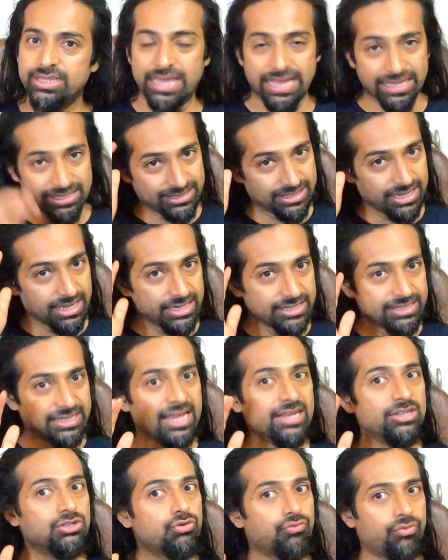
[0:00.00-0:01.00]
Yes,
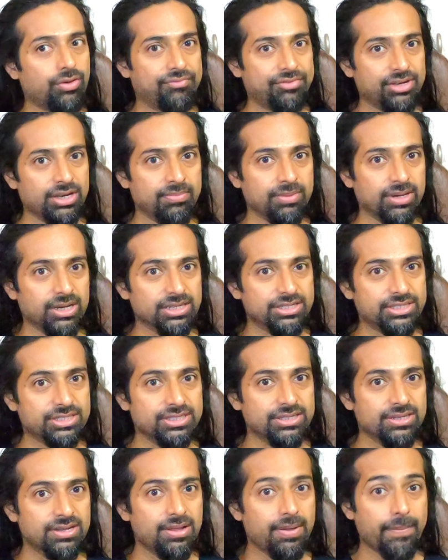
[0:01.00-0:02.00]
10 to 15
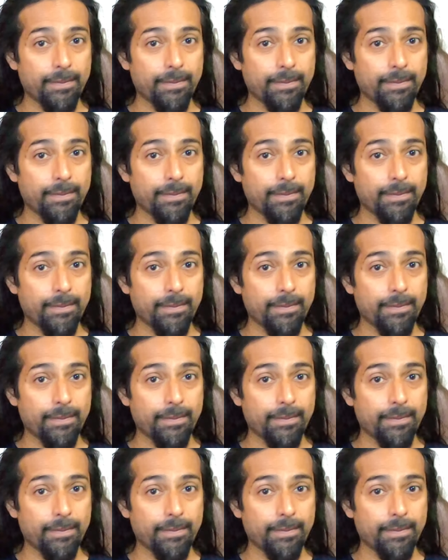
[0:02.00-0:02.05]
minutes.